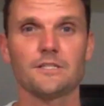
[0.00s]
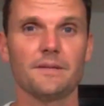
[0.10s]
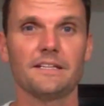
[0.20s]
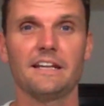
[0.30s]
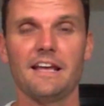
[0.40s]

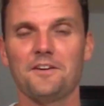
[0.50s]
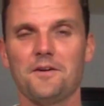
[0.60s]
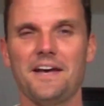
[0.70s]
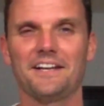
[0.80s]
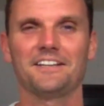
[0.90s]
something today, go
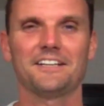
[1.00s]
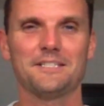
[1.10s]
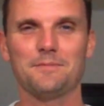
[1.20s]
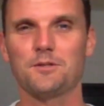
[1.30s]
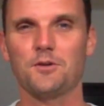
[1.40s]
ahead and click
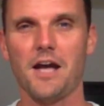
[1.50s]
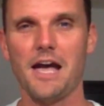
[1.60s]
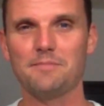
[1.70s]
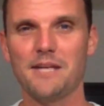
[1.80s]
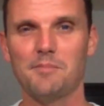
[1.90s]

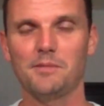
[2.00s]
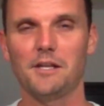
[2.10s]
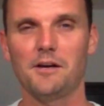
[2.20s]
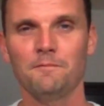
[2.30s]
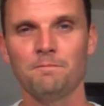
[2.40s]
subscribe down
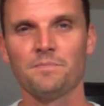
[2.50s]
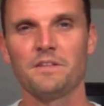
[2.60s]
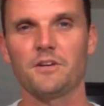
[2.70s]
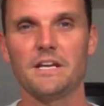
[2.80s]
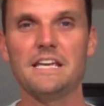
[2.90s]
below
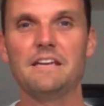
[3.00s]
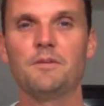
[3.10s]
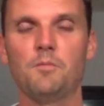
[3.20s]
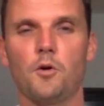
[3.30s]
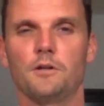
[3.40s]
for
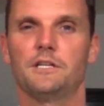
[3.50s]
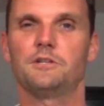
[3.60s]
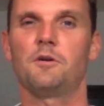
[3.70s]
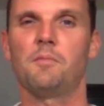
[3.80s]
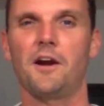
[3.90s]
even more
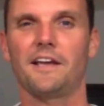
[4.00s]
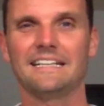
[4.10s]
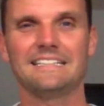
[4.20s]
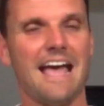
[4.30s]
digital marketing